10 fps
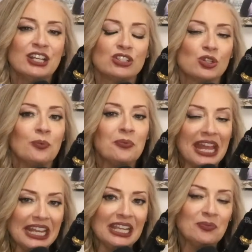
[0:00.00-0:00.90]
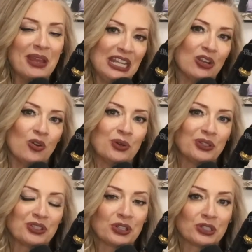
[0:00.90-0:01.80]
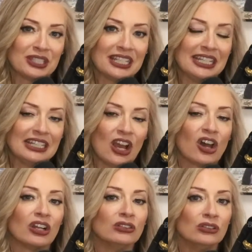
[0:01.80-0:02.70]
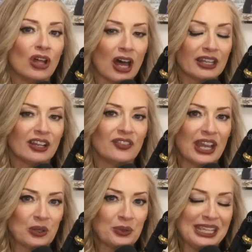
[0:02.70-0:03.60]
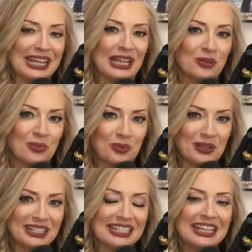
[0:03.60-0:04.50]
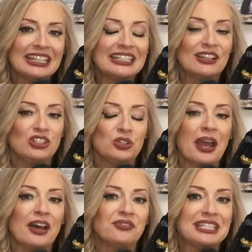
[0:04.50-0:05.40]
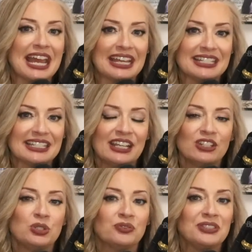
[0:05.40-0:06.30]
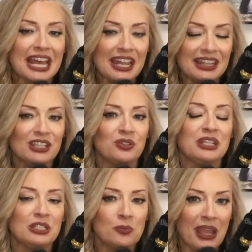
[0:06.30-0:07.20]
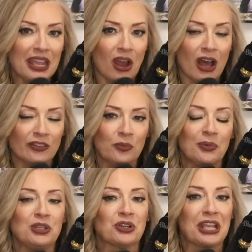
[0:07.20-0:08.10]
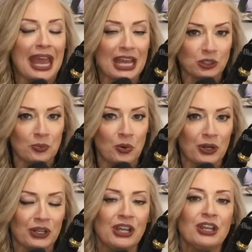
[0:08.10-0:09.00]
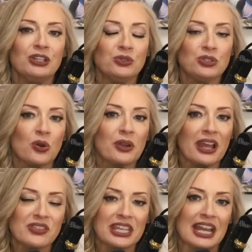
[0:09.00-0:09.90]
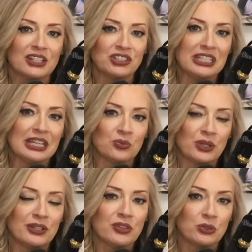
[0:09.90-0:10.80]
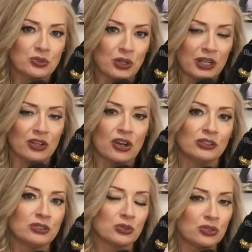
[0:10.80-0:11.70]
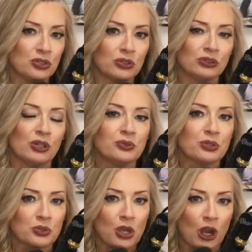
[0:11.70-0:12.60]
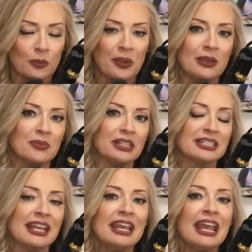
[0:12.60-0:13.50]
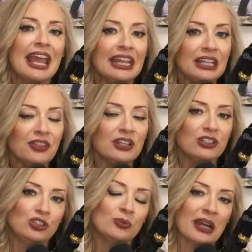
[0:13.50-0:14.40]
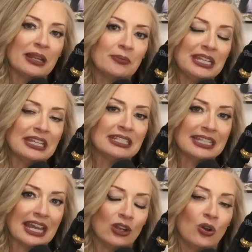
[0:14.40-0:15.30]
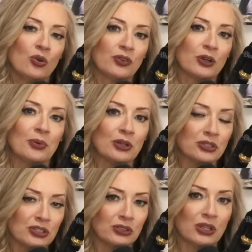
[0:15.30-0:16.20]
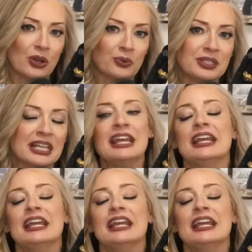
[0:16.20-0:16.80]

So many homeowners are sitting on a lot of equity at the moment. Now, do you have debt? Do you have debt that you need to pay off, but you're cash poor? You don't have the cash to get rid of those credit cards, those student loans, those car payments, anything that you might be in debt over, personal loans.